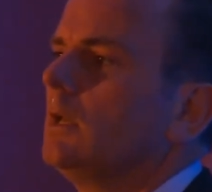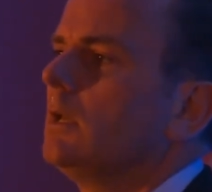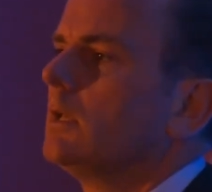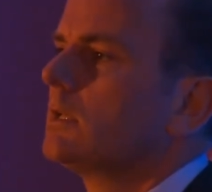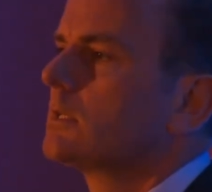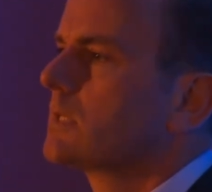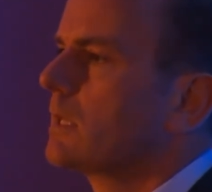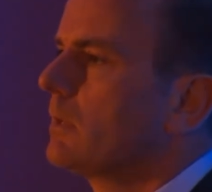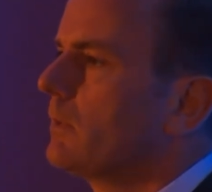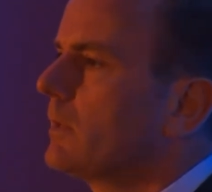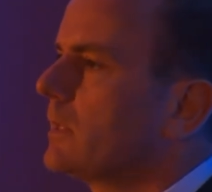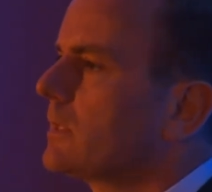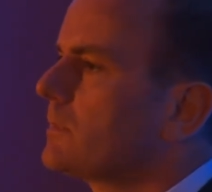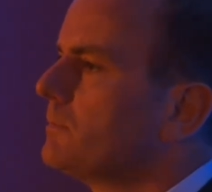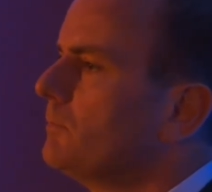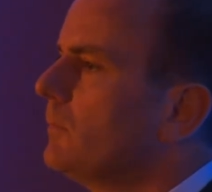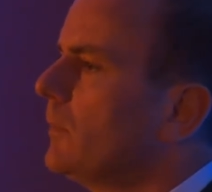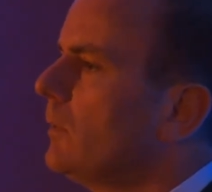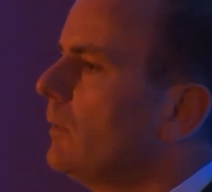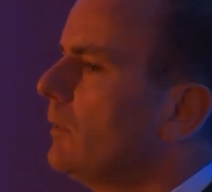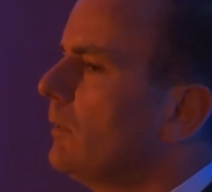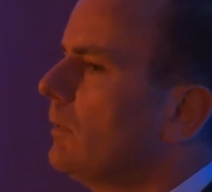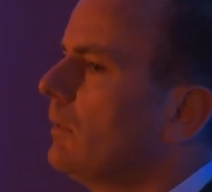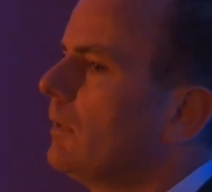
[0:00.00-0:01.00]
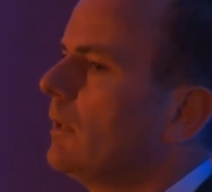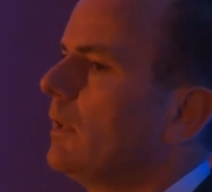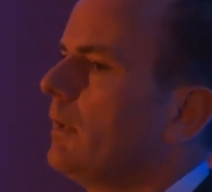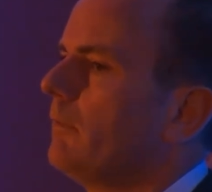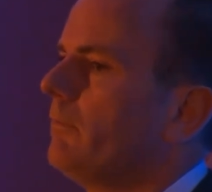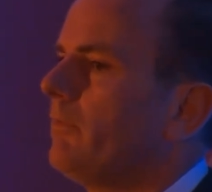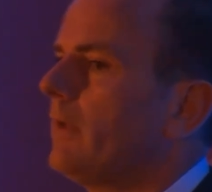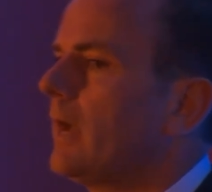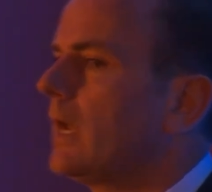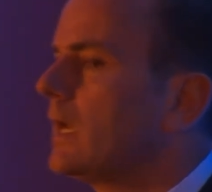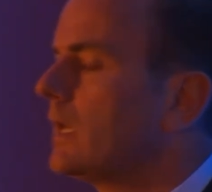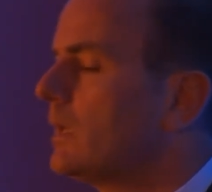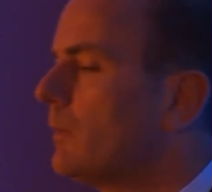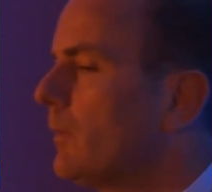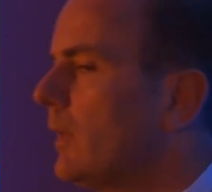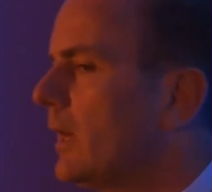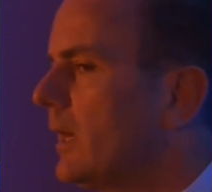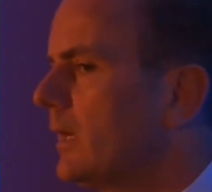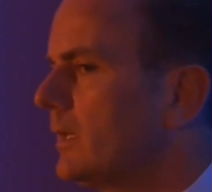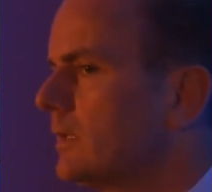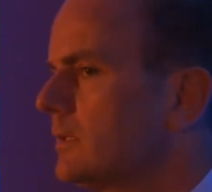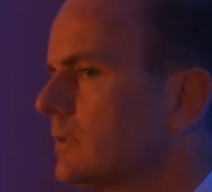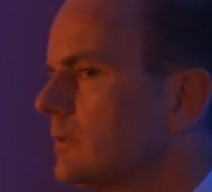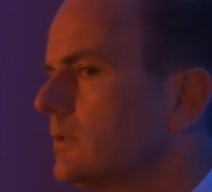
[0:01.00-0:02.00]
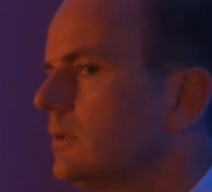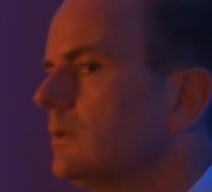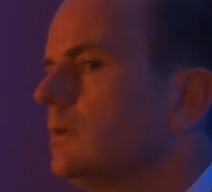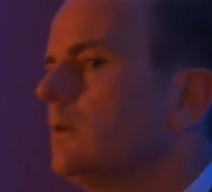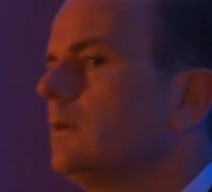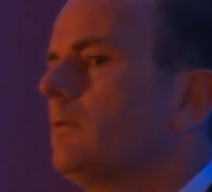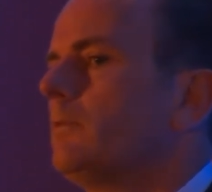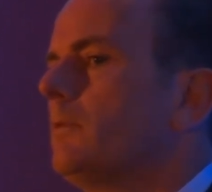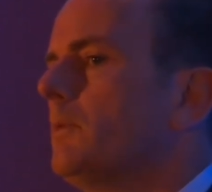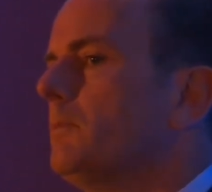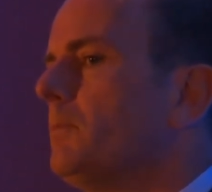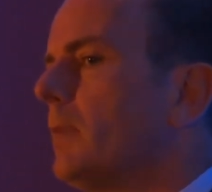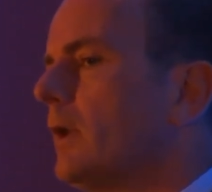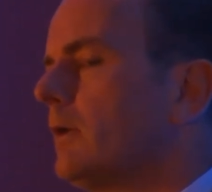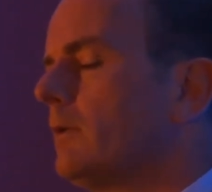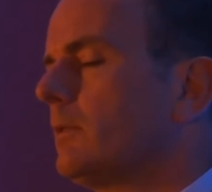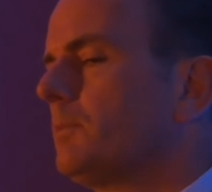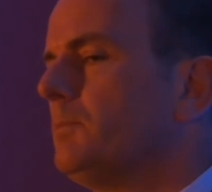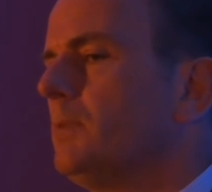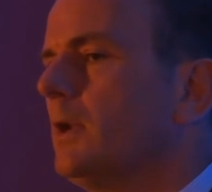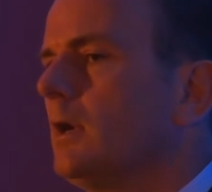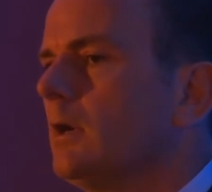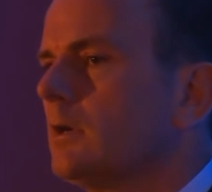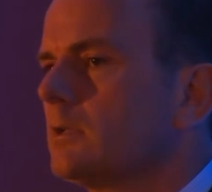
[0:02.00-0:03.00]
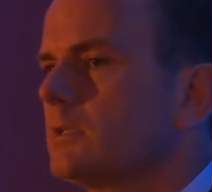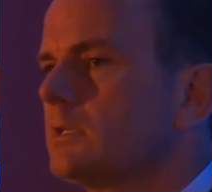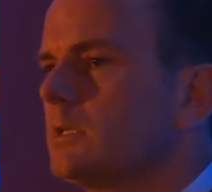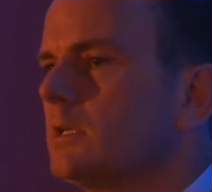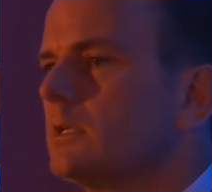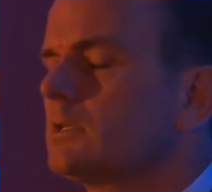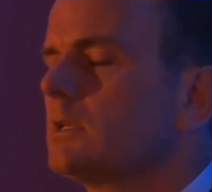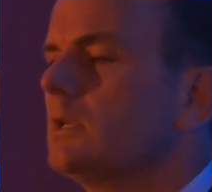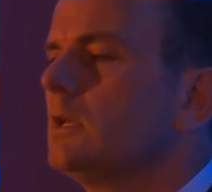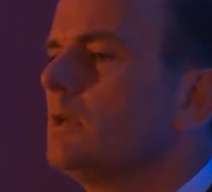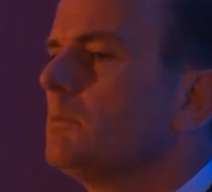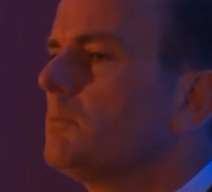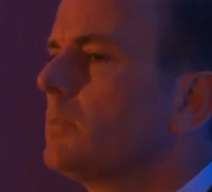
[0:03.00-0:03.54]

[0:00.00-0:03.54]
So it's more value add for both parties,